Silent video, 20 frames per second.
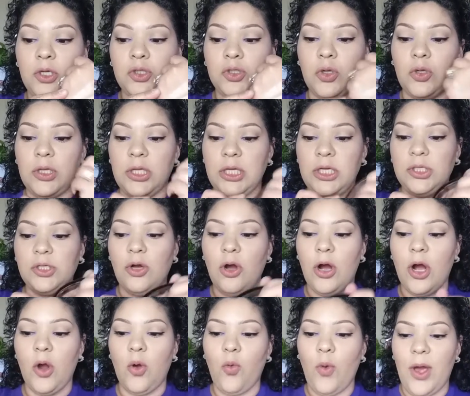So these
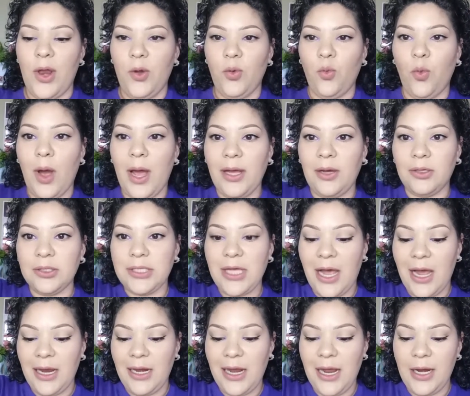are Wet n Wild
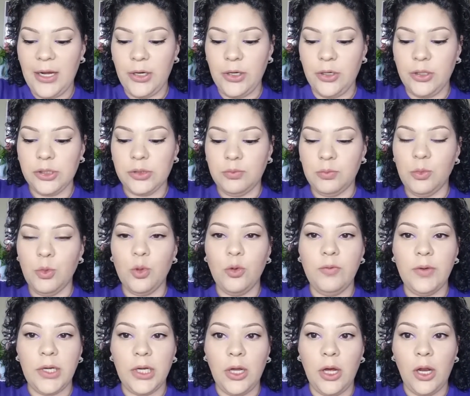highlighters.
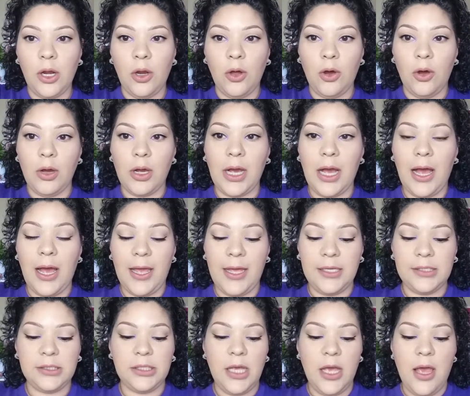Moving along,
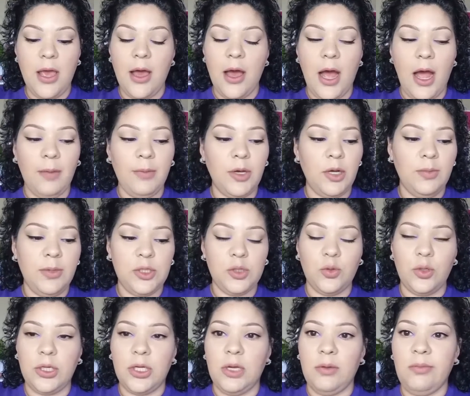guys, I'm going to be
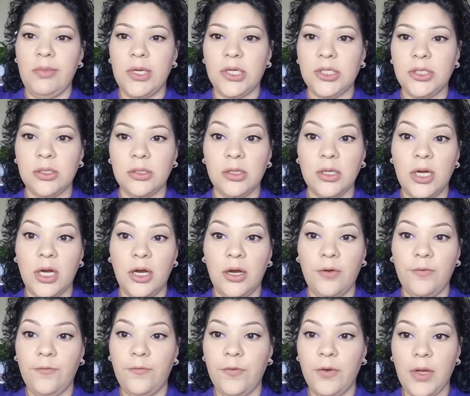doing a mixture
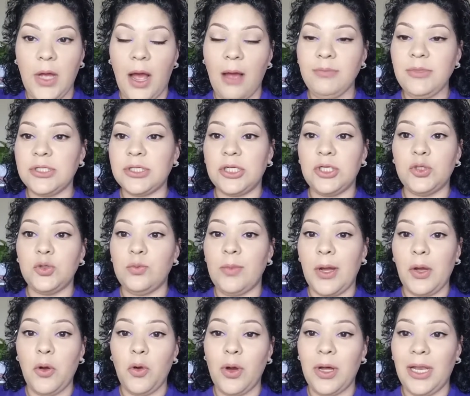of, I'm just going to do
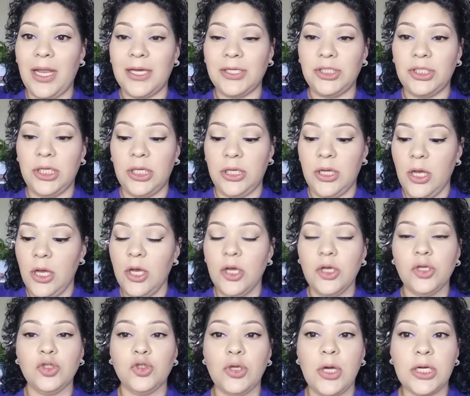my whole collection.
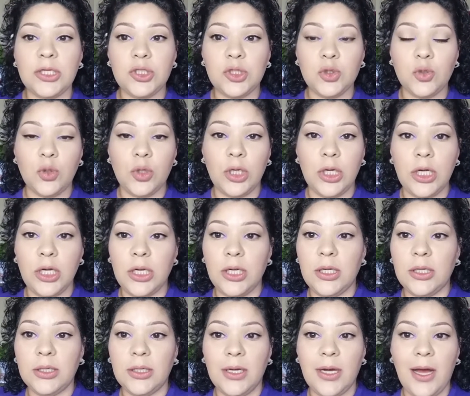
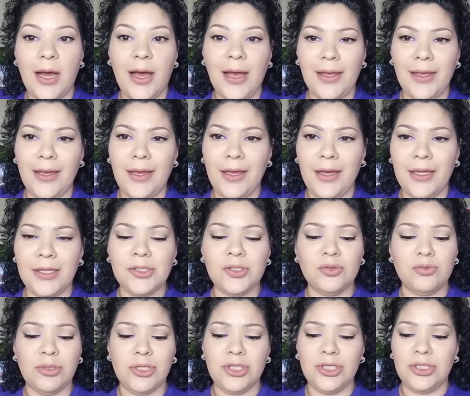Drugstore,
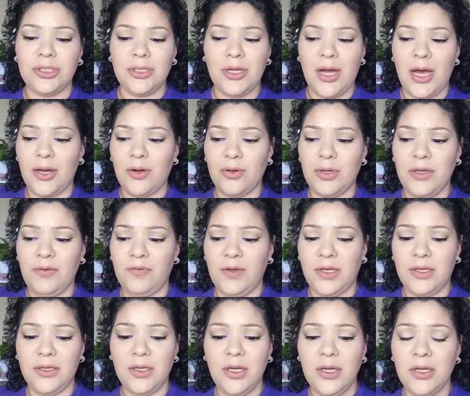high-end, which I don't
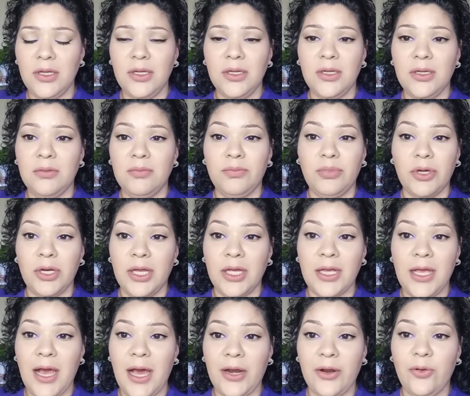even put it
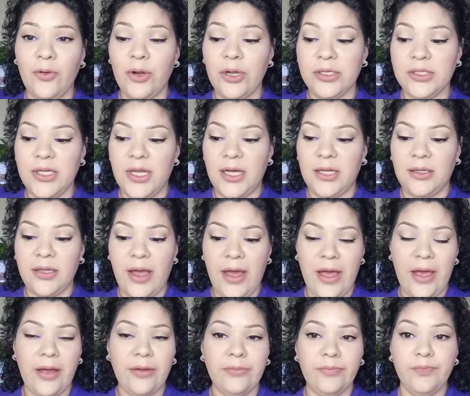in categories like
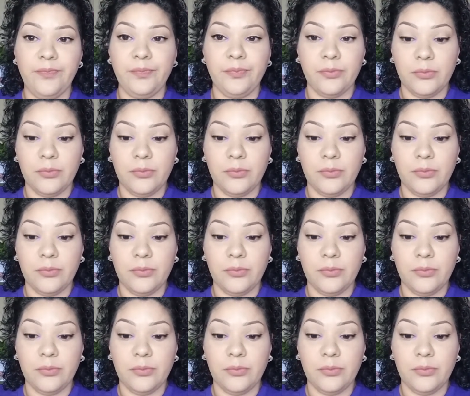that.